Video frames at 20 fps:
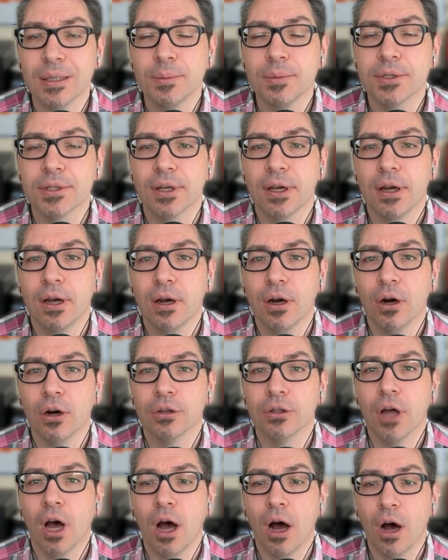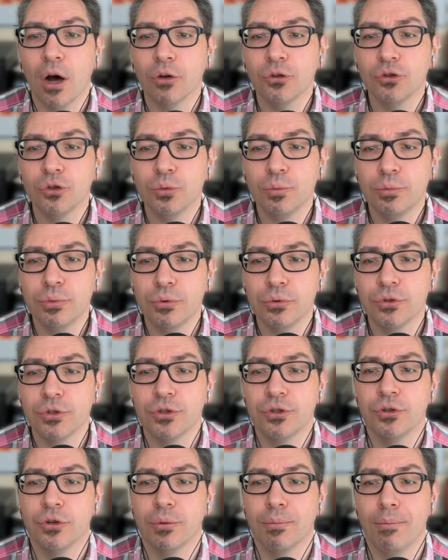tips on how to
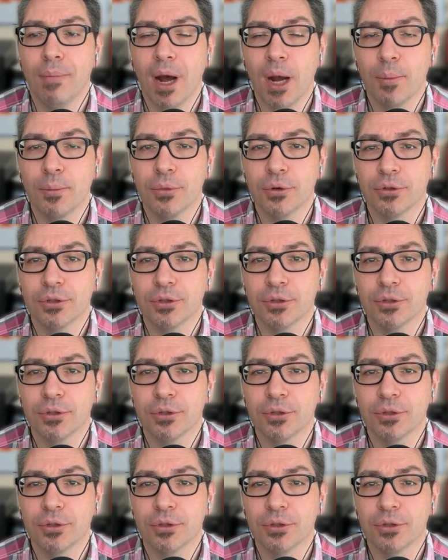boost your Mac